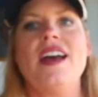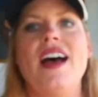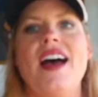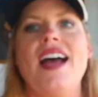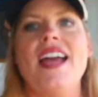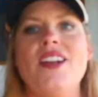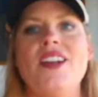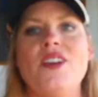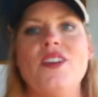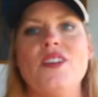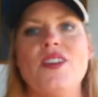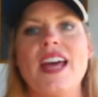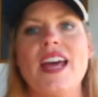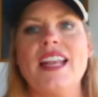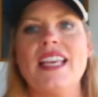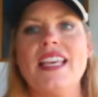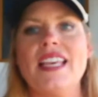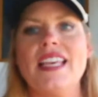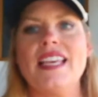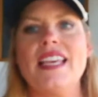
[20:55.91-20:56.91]
I know you got
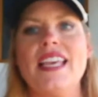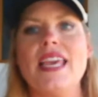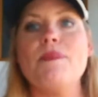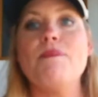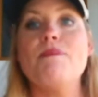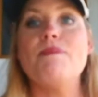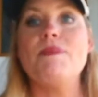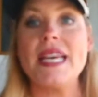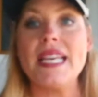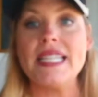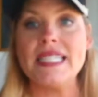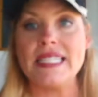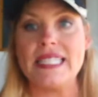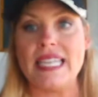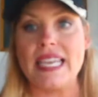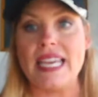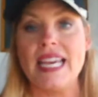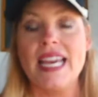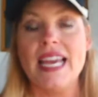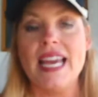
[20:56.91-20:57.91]
to keep
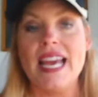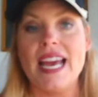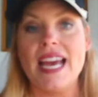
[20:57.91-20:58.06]
busy.